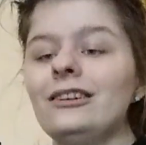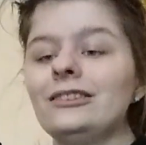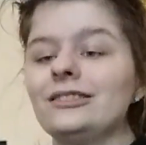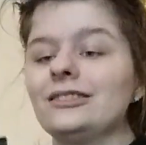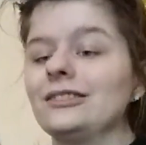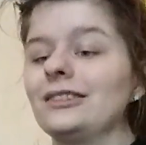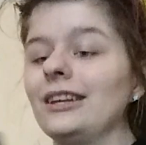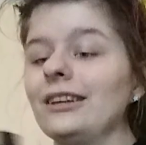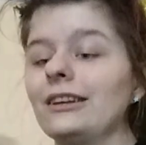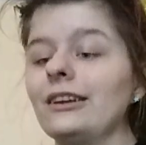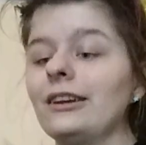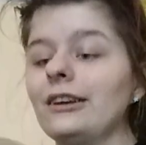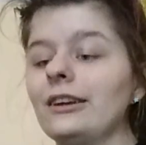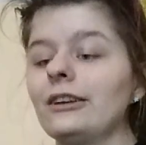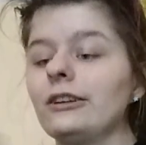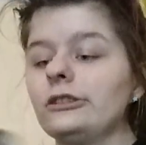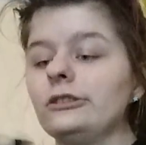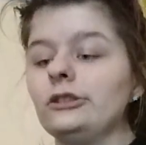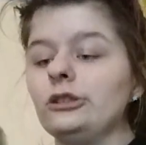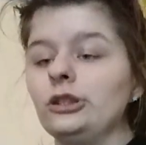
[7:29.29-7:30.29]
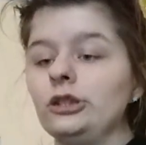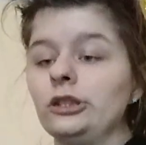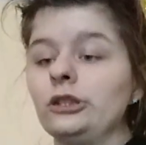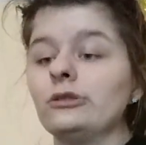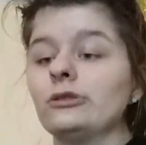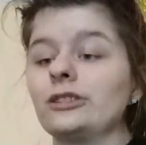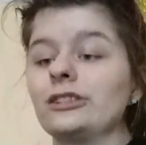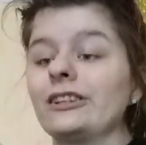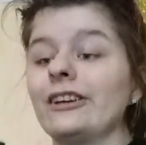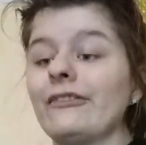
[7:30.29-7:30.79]
Singing
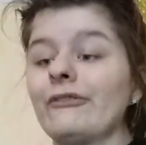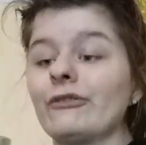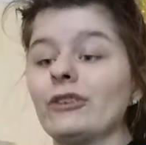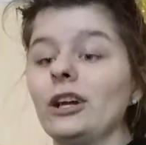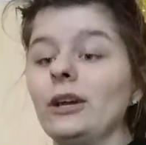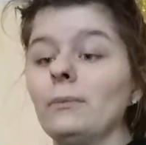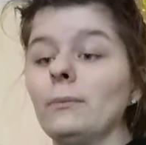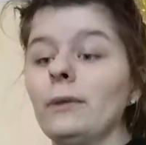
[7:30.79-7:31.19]
used to freak